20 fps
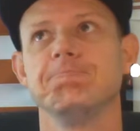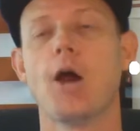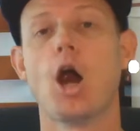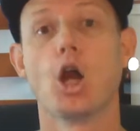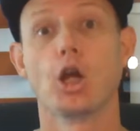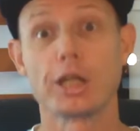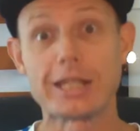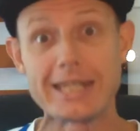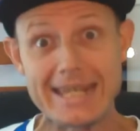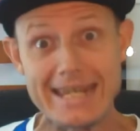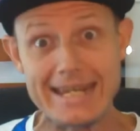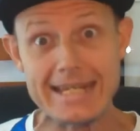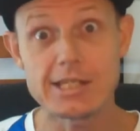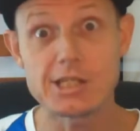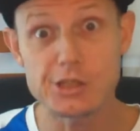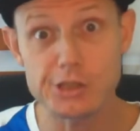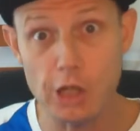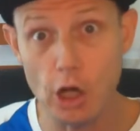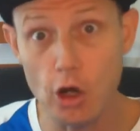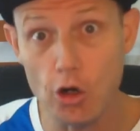our
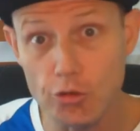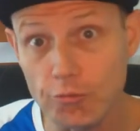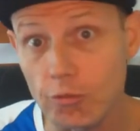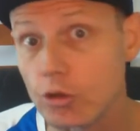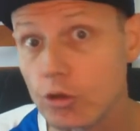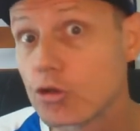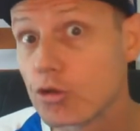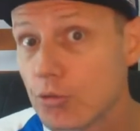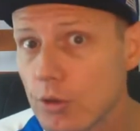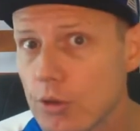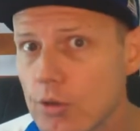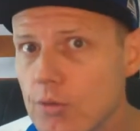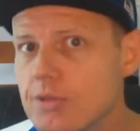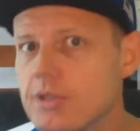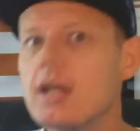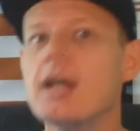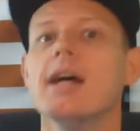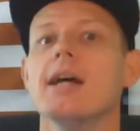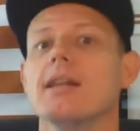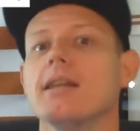keystone recruit,
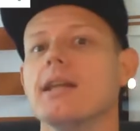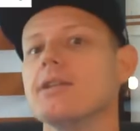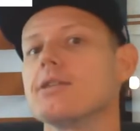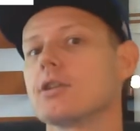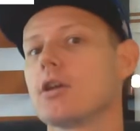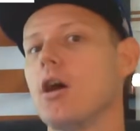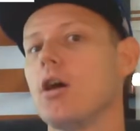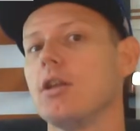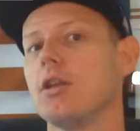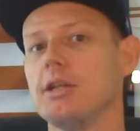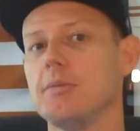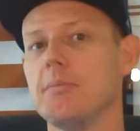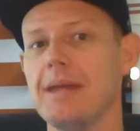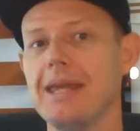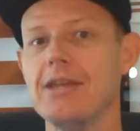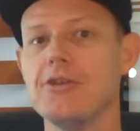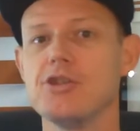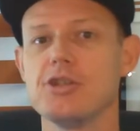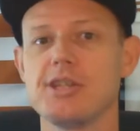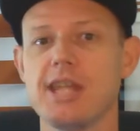let's call him
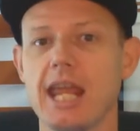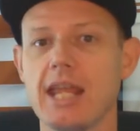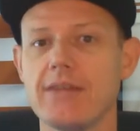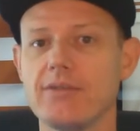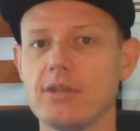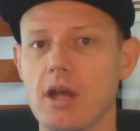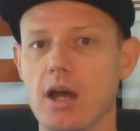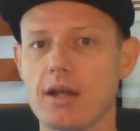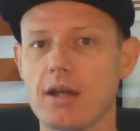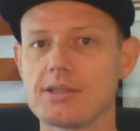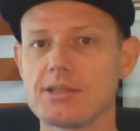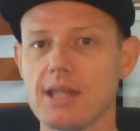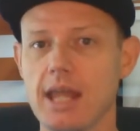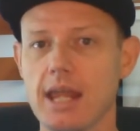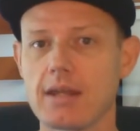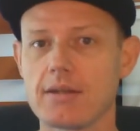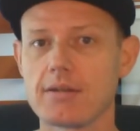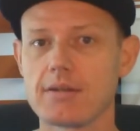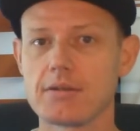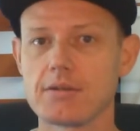Jatavion
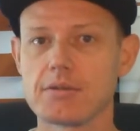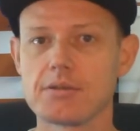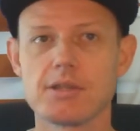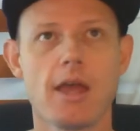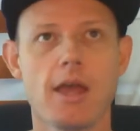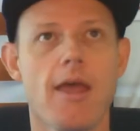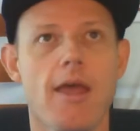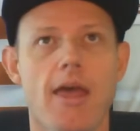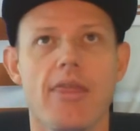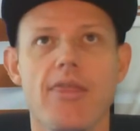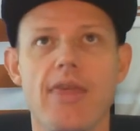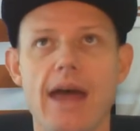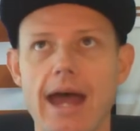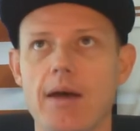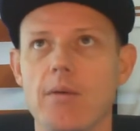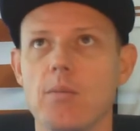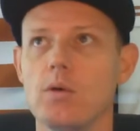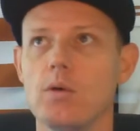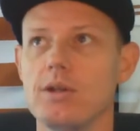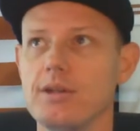Sanders,
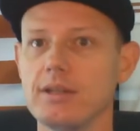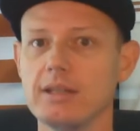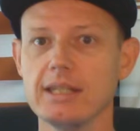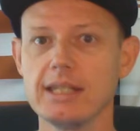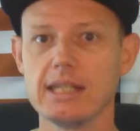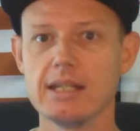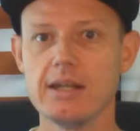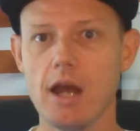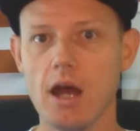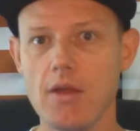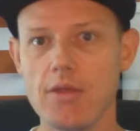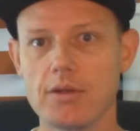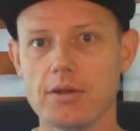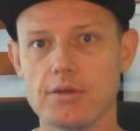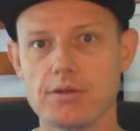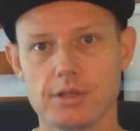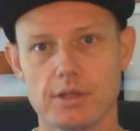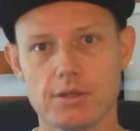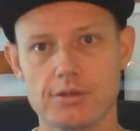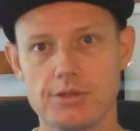that would lead
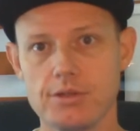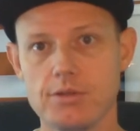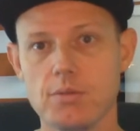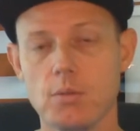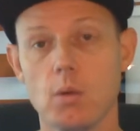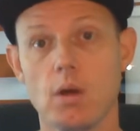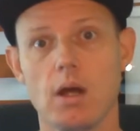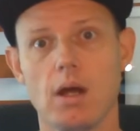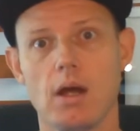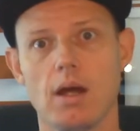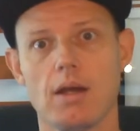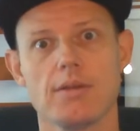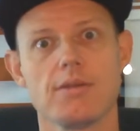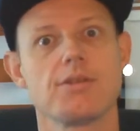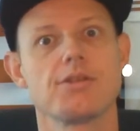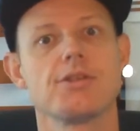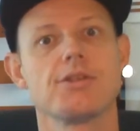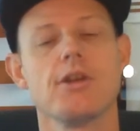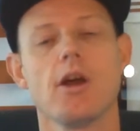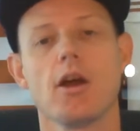others to
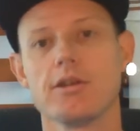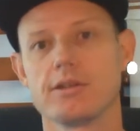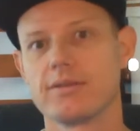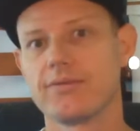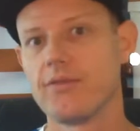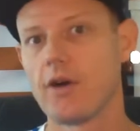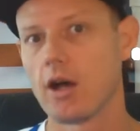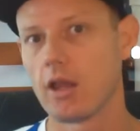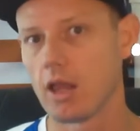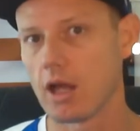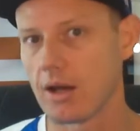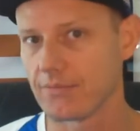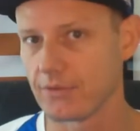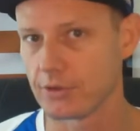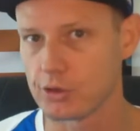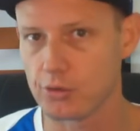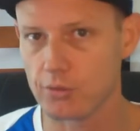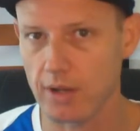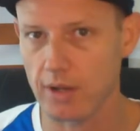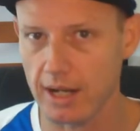start to fall off the
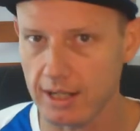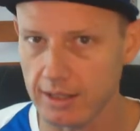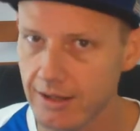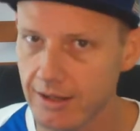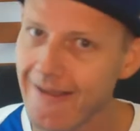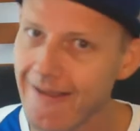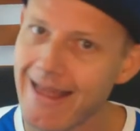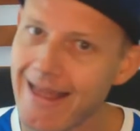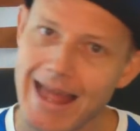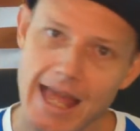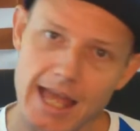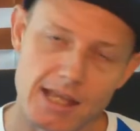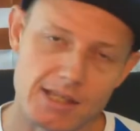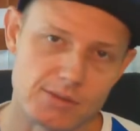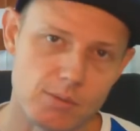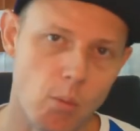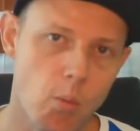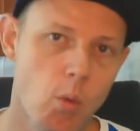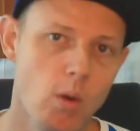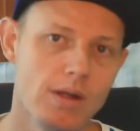train,
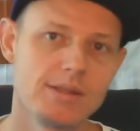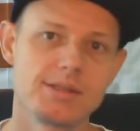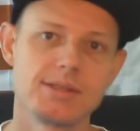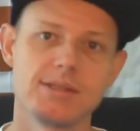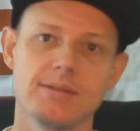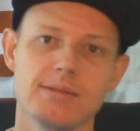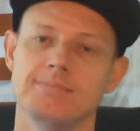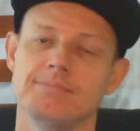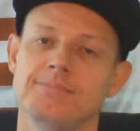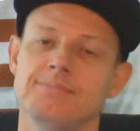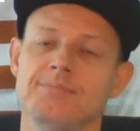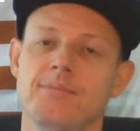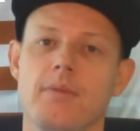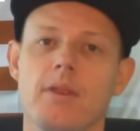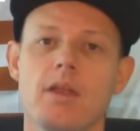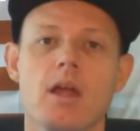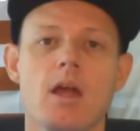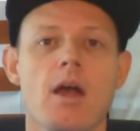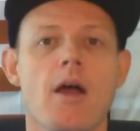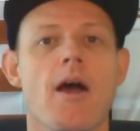as once the
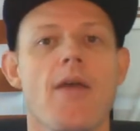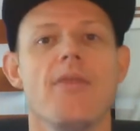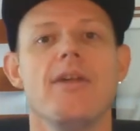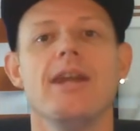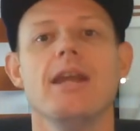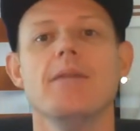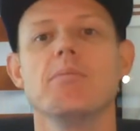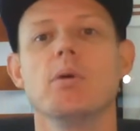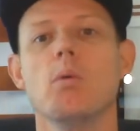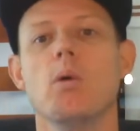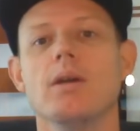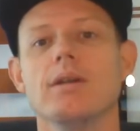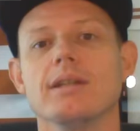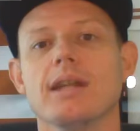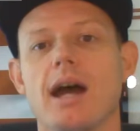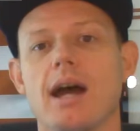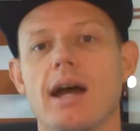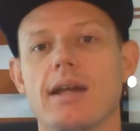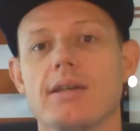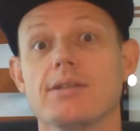#1
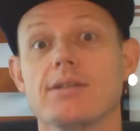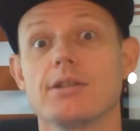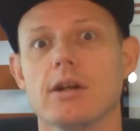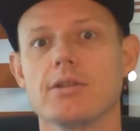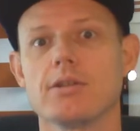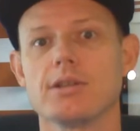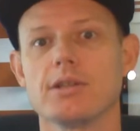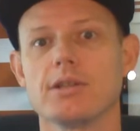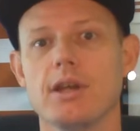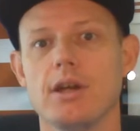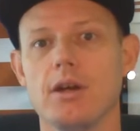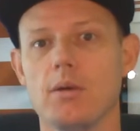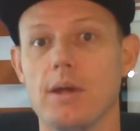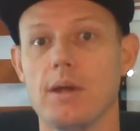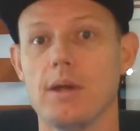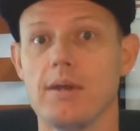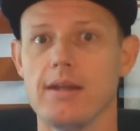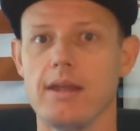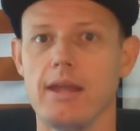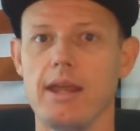guy starts to go
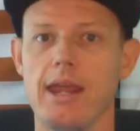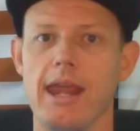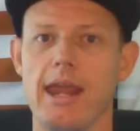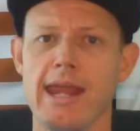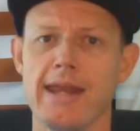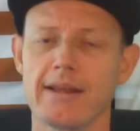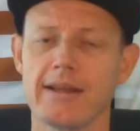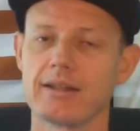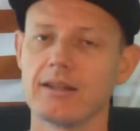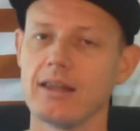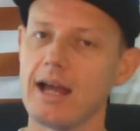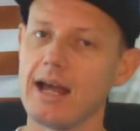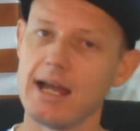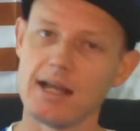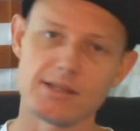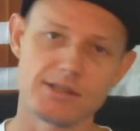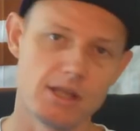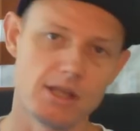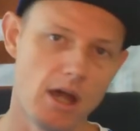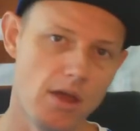in a
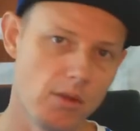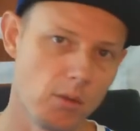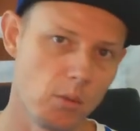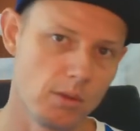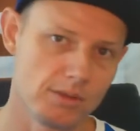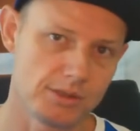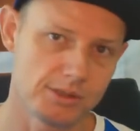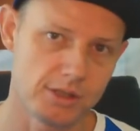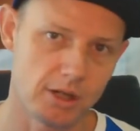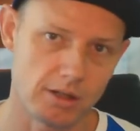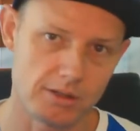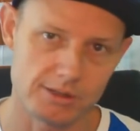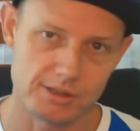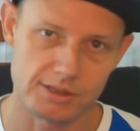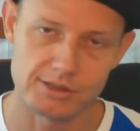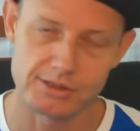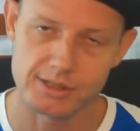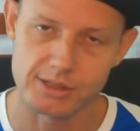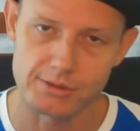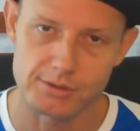class, other one starts
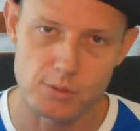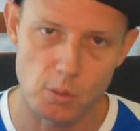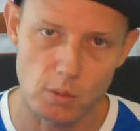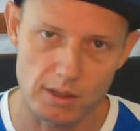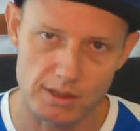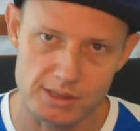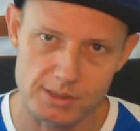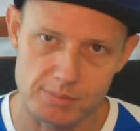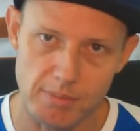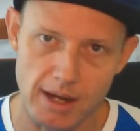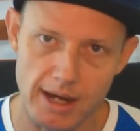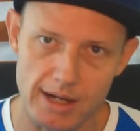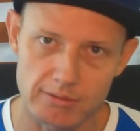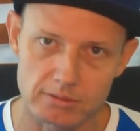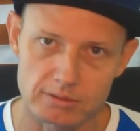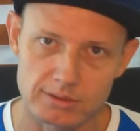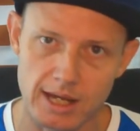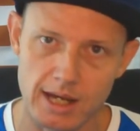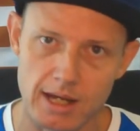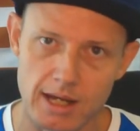to
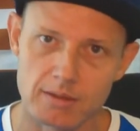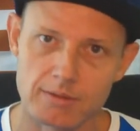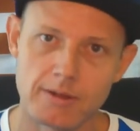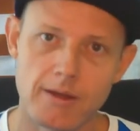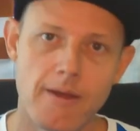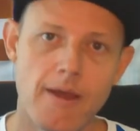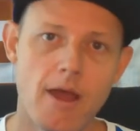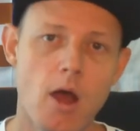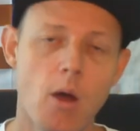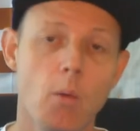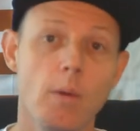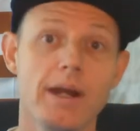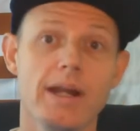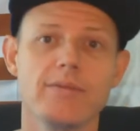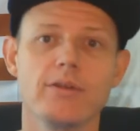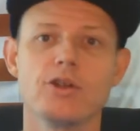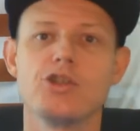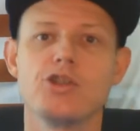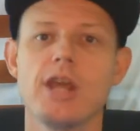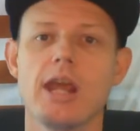spiral down.
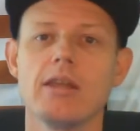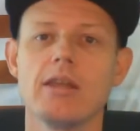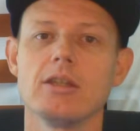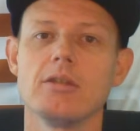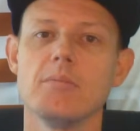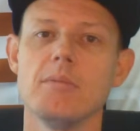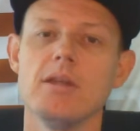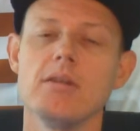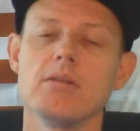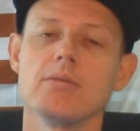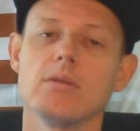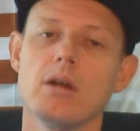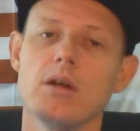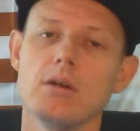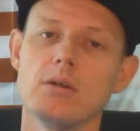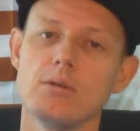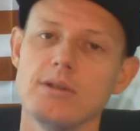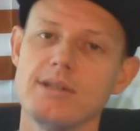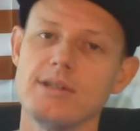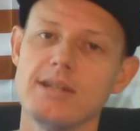Whenever Jalen
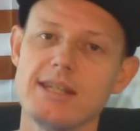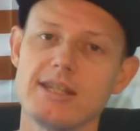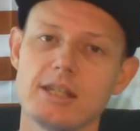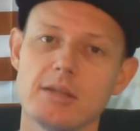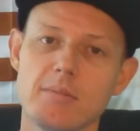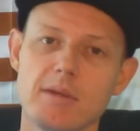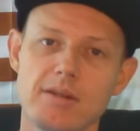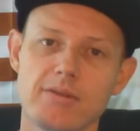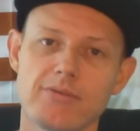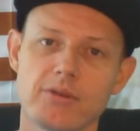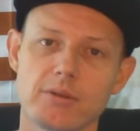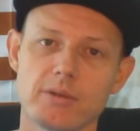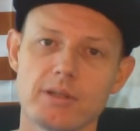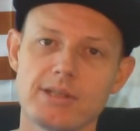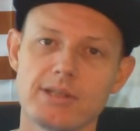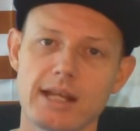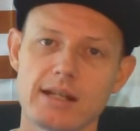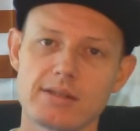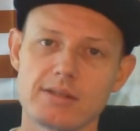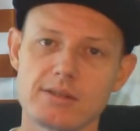Milroe decommitted from the
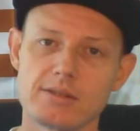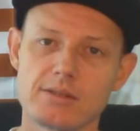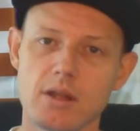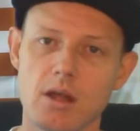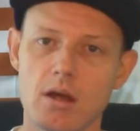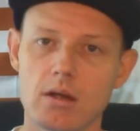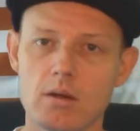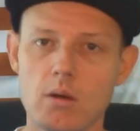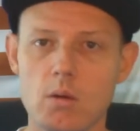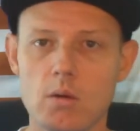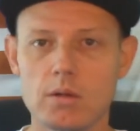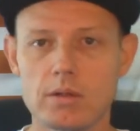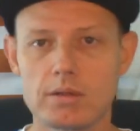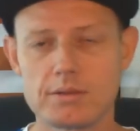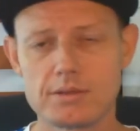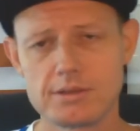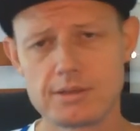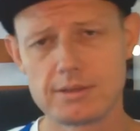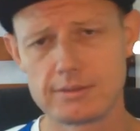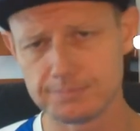Texas
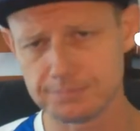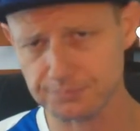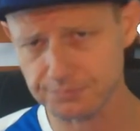Longhorns